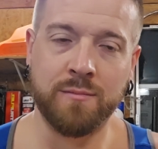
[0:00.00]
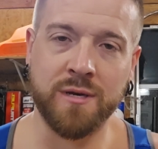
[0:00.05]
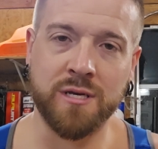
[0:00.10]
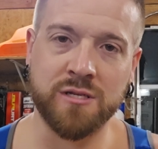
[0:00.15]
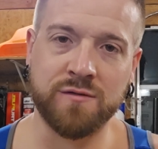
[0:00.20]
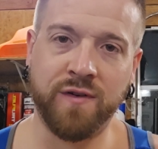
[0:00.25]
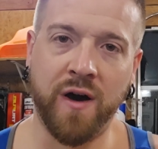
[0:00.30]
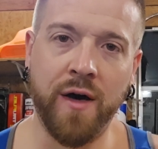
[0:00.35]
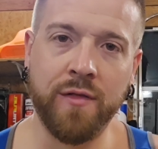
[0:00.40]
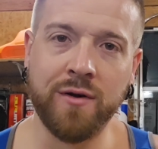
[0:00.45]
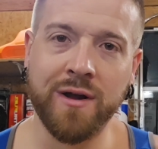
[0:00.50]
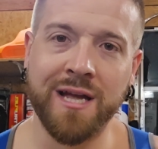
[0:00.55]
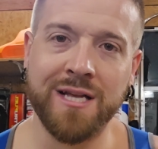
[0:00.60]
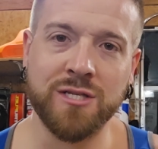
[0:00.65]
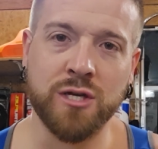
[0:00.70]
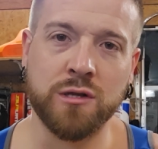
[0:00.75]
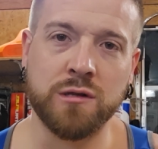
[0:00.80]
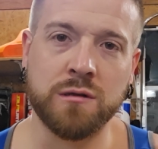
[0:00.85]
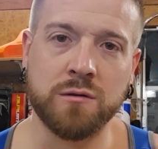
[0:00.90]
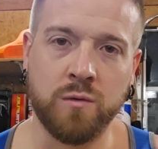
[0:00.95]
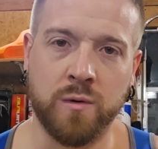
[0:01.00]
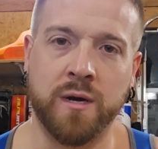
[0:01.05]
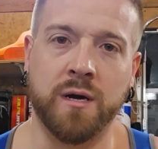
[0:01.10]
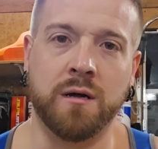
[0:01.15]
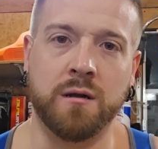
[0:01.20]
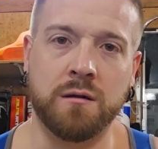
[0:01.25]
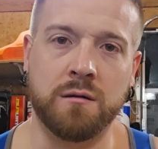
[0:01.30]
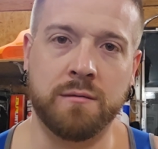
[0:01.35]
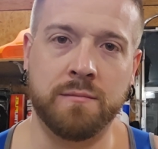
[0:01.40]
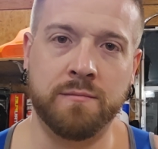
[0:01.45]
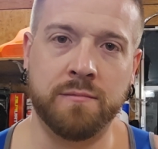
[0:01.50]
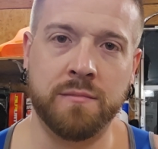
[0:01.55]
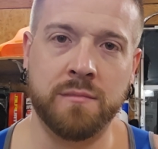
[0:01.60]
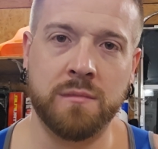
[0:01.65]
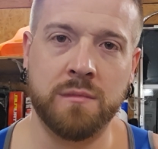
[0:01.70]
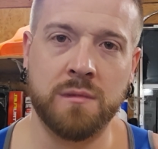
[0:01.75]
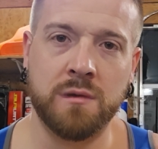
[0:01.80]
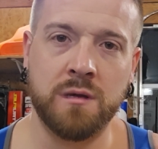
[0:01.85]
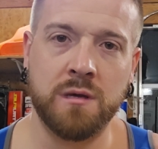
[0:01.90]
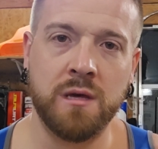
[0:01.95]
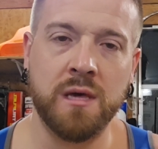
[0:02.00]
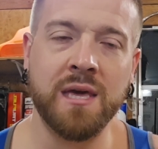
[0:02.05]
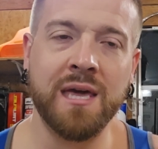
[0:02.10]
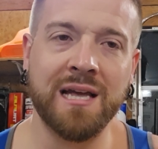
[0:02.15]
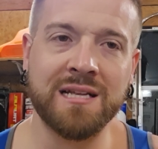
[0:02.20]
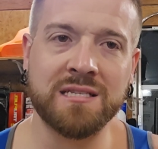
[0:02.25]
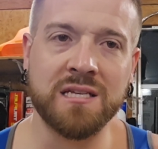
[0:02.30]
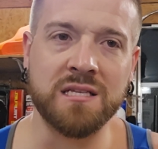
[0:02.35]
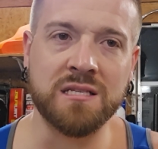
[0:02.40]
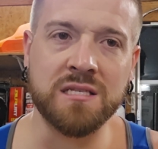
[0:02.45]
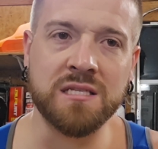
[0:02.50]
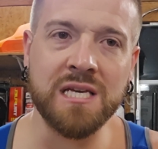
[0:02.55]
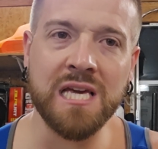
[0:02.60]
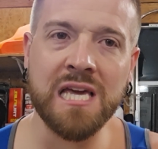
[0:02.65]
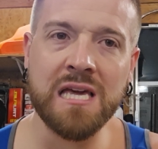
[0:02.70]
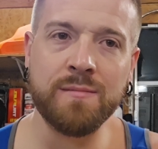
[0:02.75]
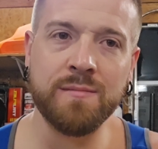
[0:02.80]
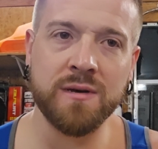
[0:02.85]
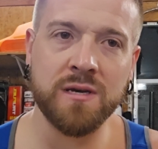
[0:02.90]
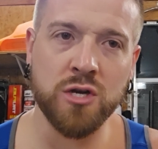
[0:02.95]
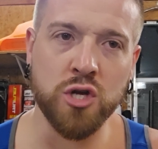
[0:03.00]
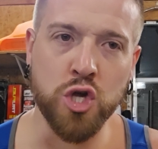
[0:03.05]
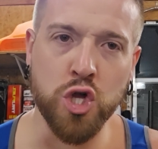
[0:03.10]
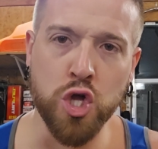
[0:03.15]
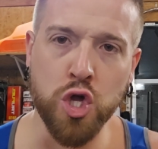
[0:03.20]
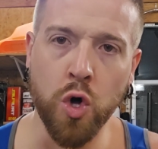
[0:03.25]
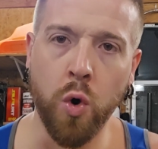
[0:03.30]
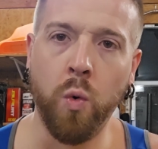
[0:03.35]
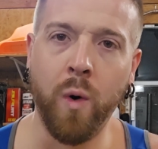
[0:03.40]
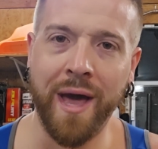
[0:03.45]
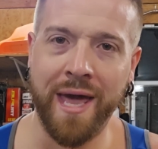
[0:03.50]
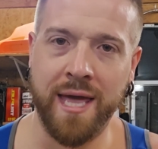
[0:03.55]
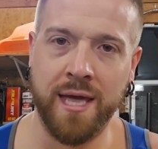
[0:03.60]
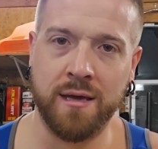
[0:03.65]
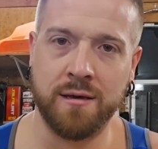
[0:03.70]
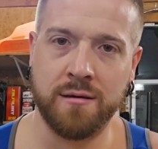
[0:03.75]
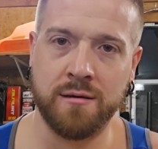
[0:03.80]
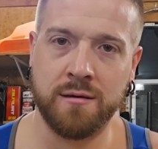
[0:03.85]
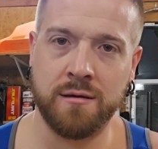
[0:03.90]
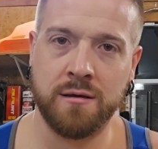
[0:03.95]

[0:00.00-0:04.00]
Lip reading: Because Father gets a thrill. He gets a deep joy